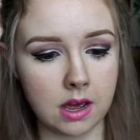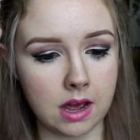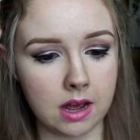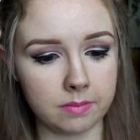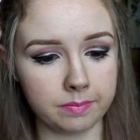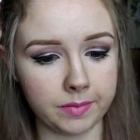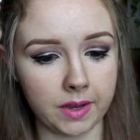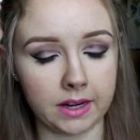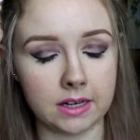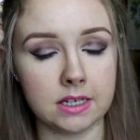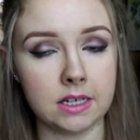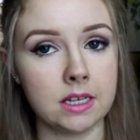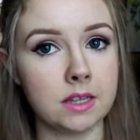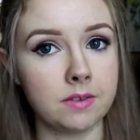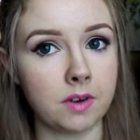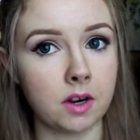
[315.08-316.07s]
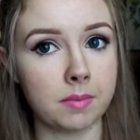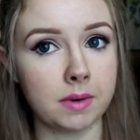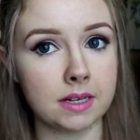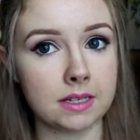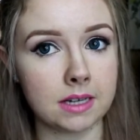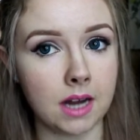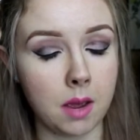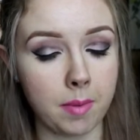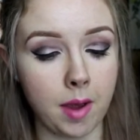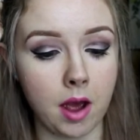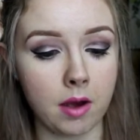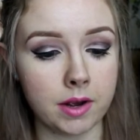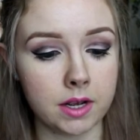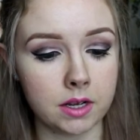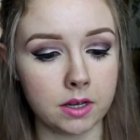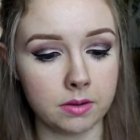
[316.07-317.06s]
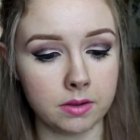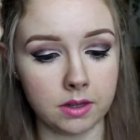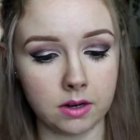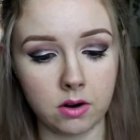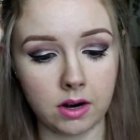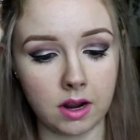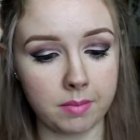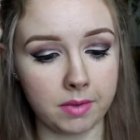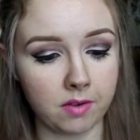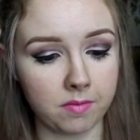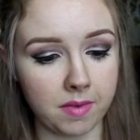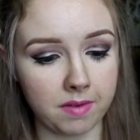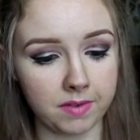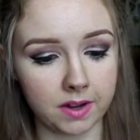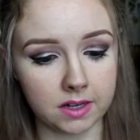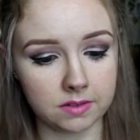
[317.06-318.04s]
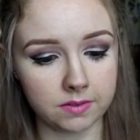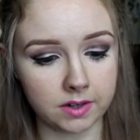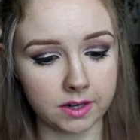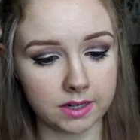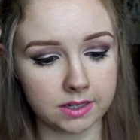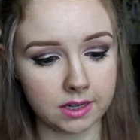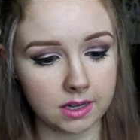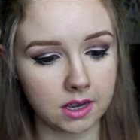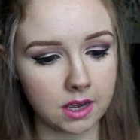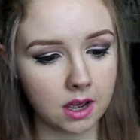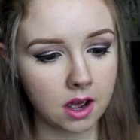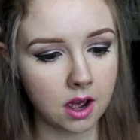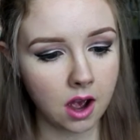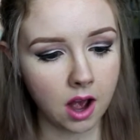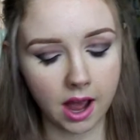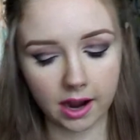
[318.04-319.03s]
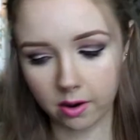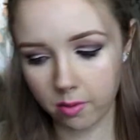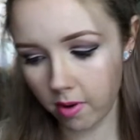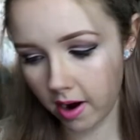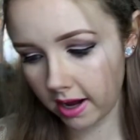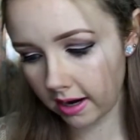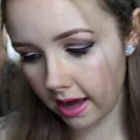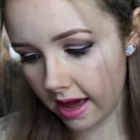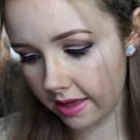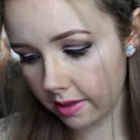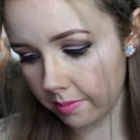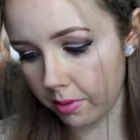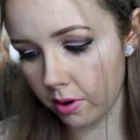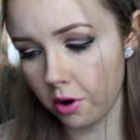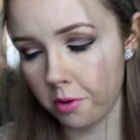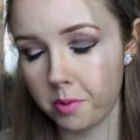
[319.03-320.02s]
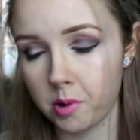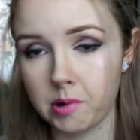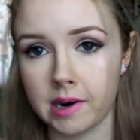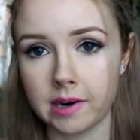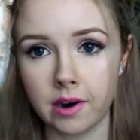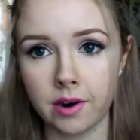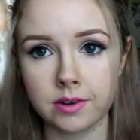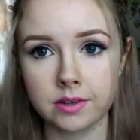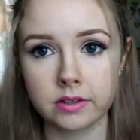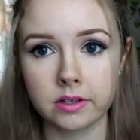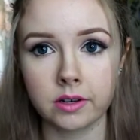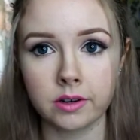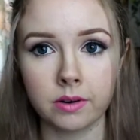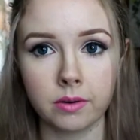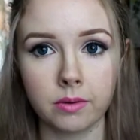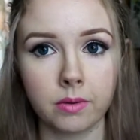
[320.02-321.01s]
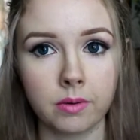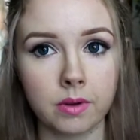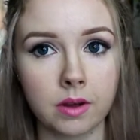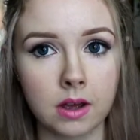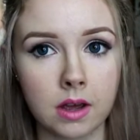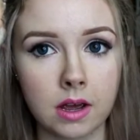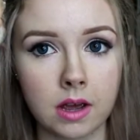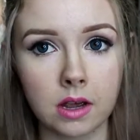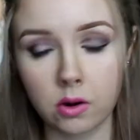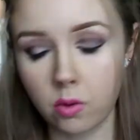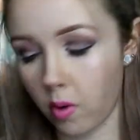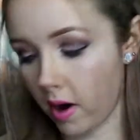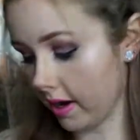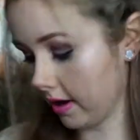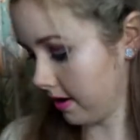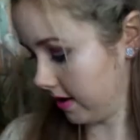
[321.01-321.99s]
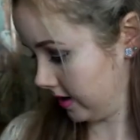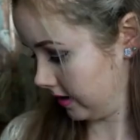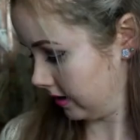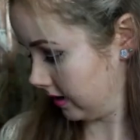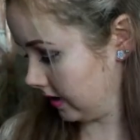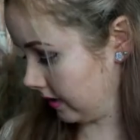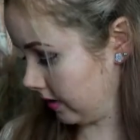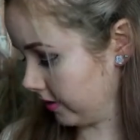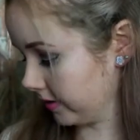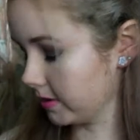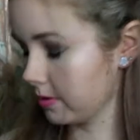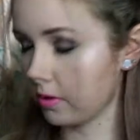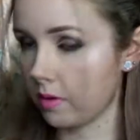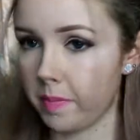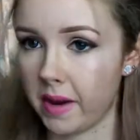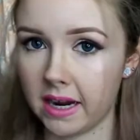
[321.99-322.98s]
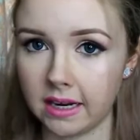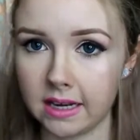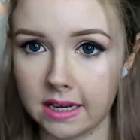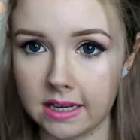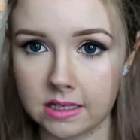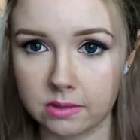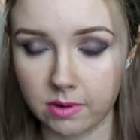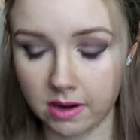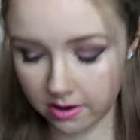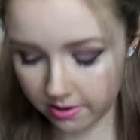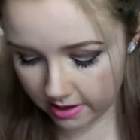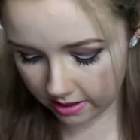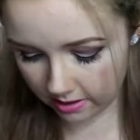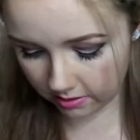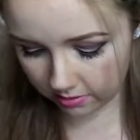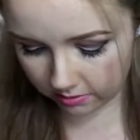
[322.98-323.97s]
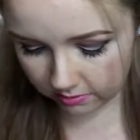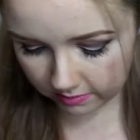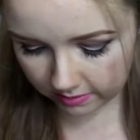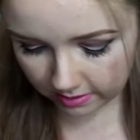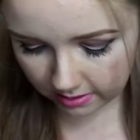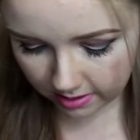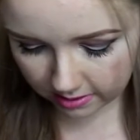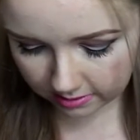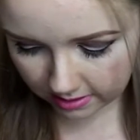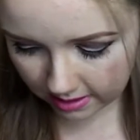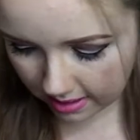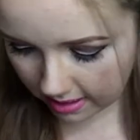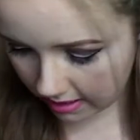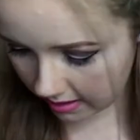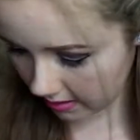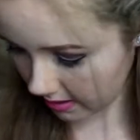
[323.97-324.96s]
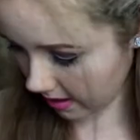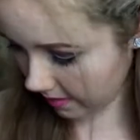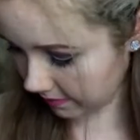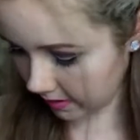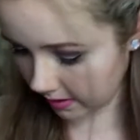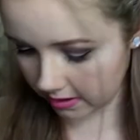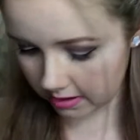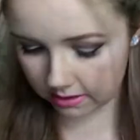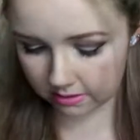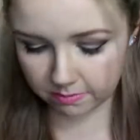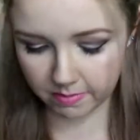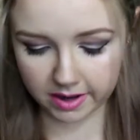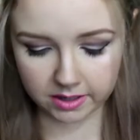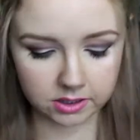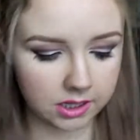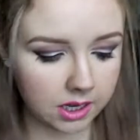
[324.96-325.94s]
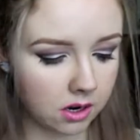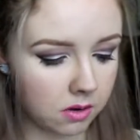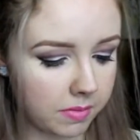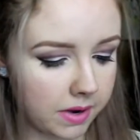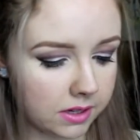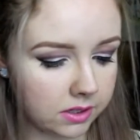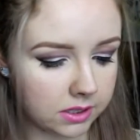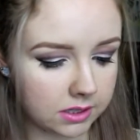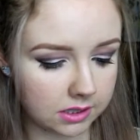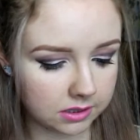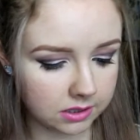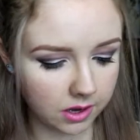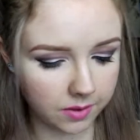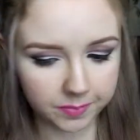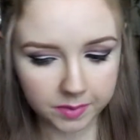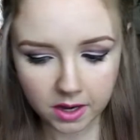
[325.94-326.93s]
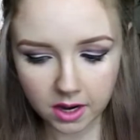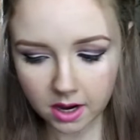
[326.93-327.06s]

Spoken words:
I can tell you they've got a bit of stay power. They're not coming off my fingers very easy. I quite like the purple. It goes to quite a nice, it goes sort of pinky as well, and it looks really nice. And I've just smudged that on my dresser. So,